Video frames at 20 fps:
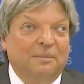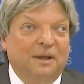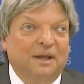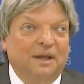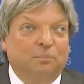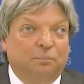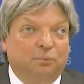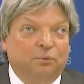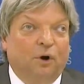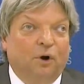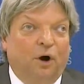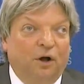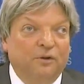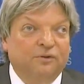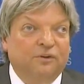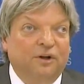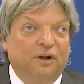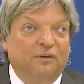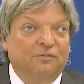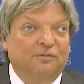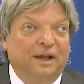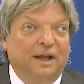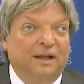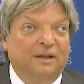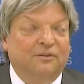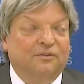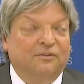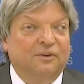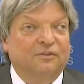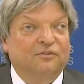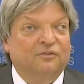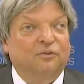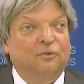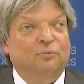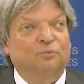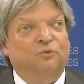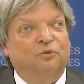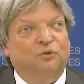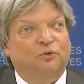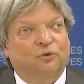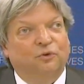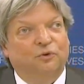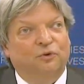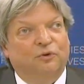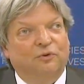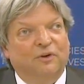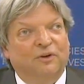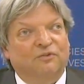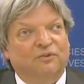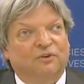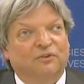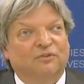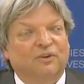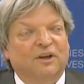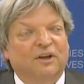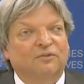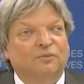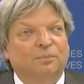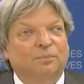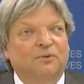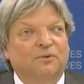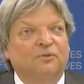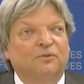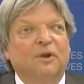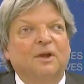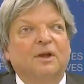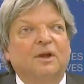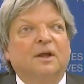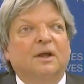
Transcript: I mean broad enough data systems to do the risk assessment,